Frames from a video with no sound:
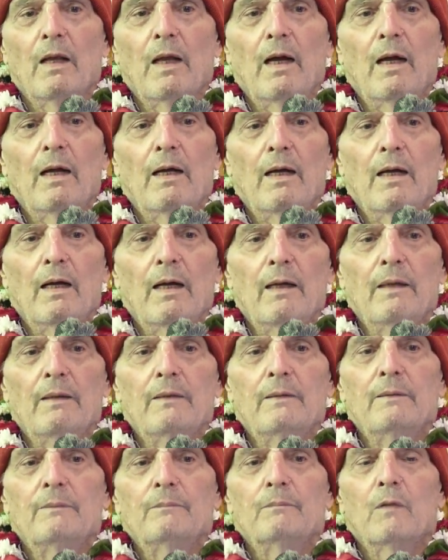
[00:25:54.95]
uh,
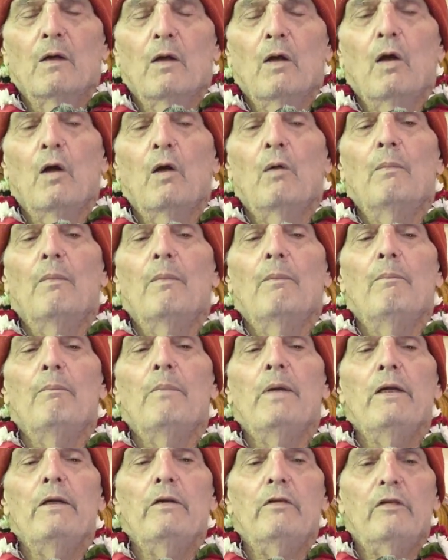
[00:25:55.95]

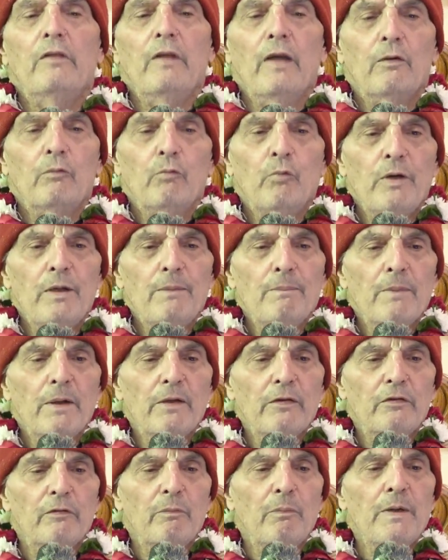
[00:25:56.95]
means that we
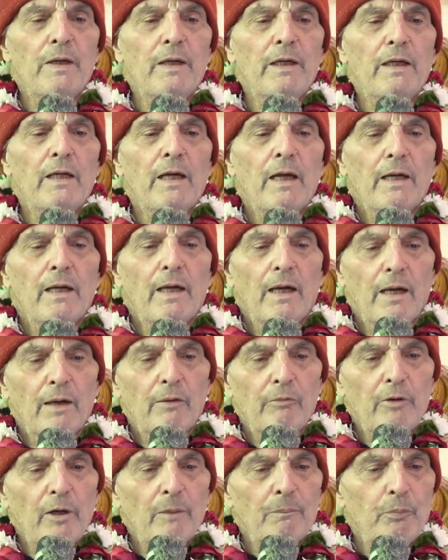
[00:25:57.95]
must be a
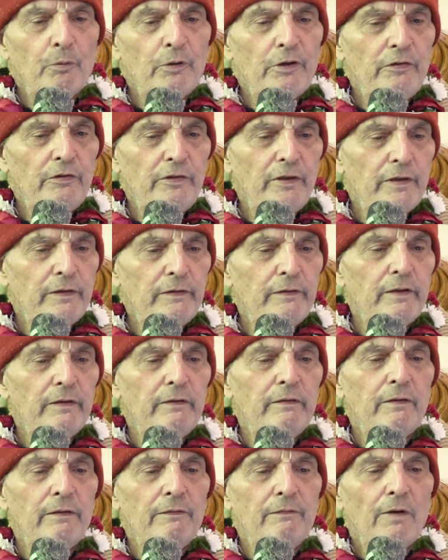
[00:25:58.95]

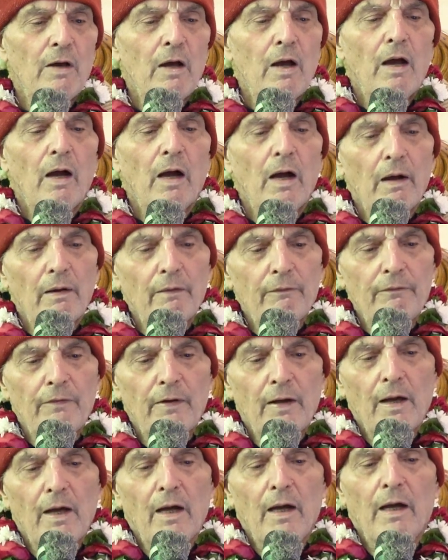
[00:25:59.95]
representative
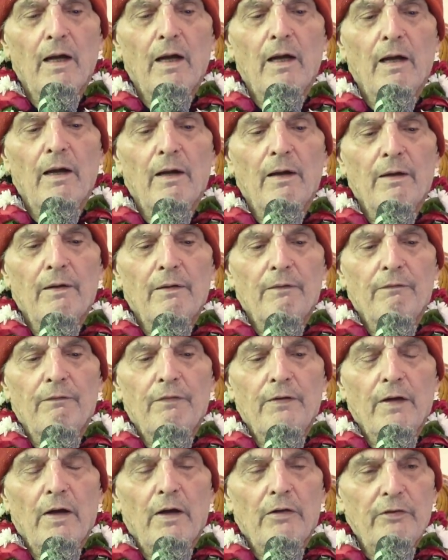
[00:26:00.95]
of uh,
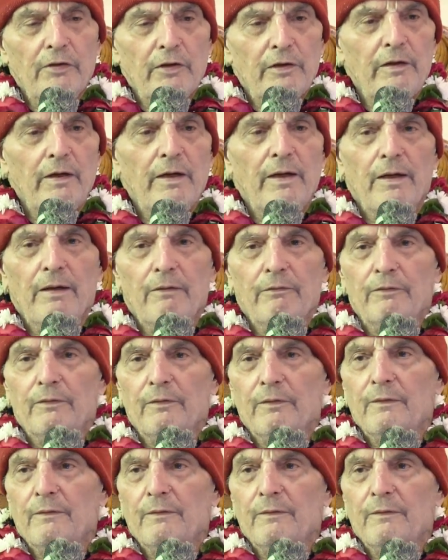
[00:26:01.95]
Vyasadeva.